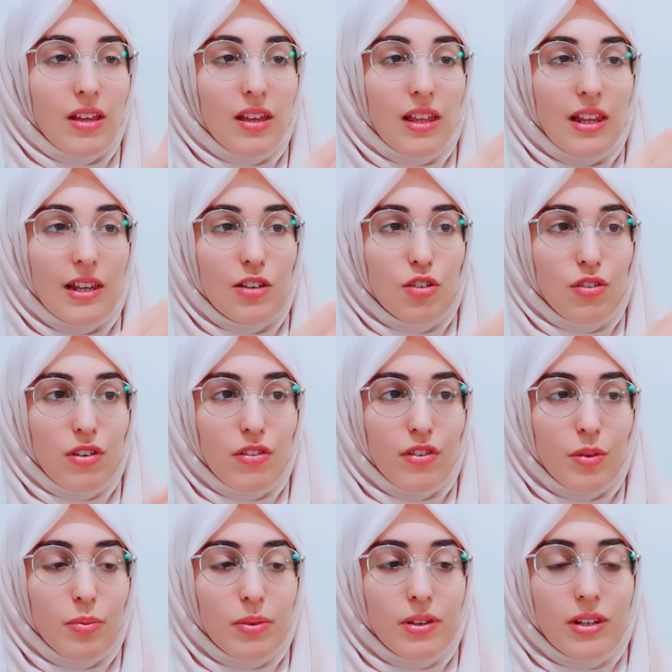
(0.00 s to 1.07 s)
glittery
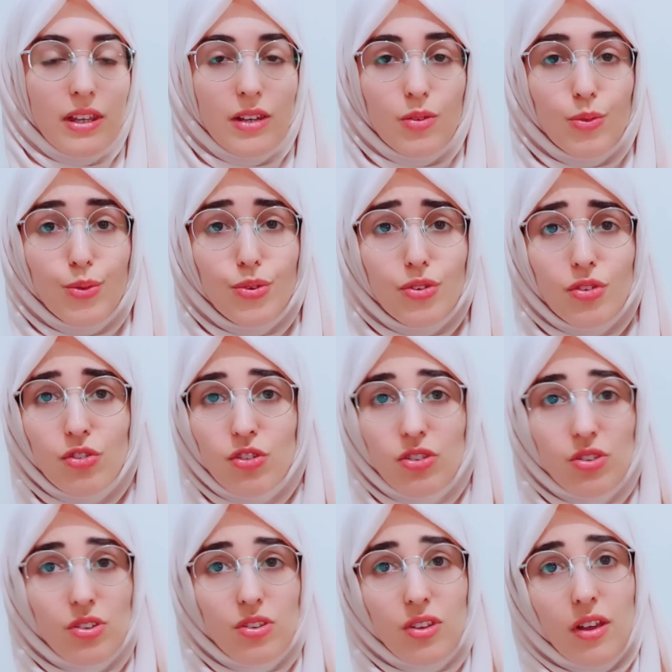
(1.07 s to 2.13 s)
ribbon and also just
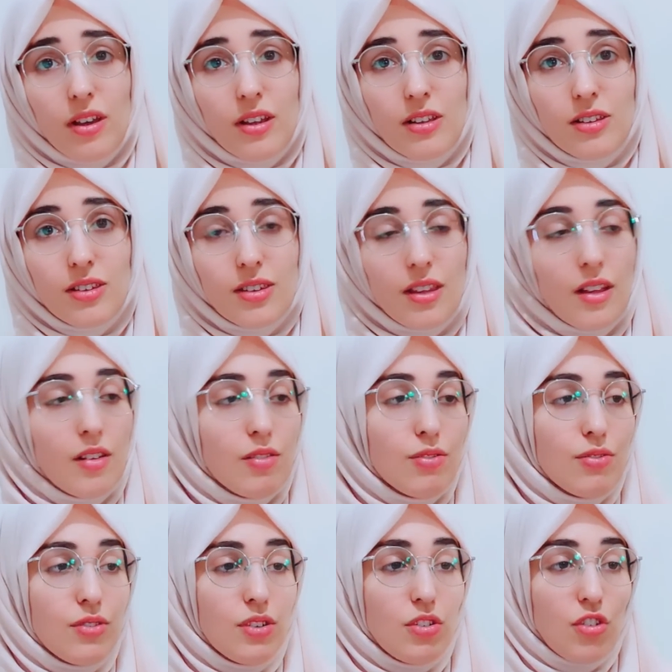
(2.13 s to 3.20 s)
the size of
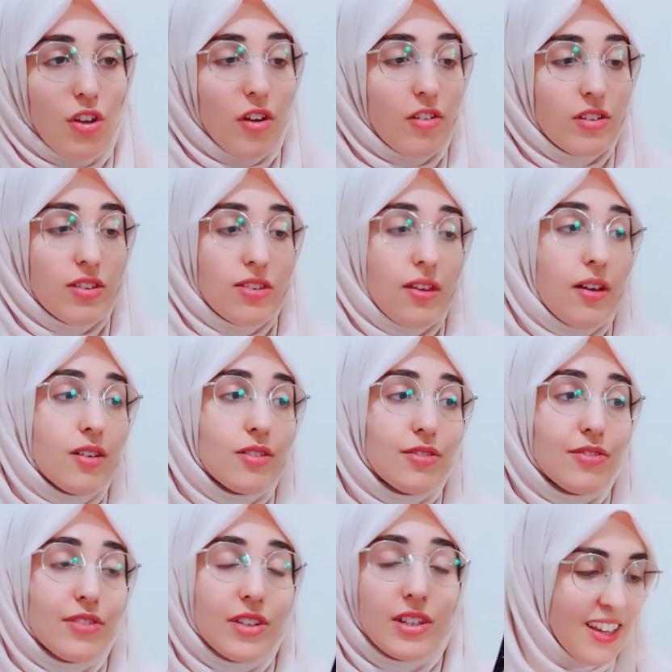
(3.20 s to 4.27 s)
the jar itself.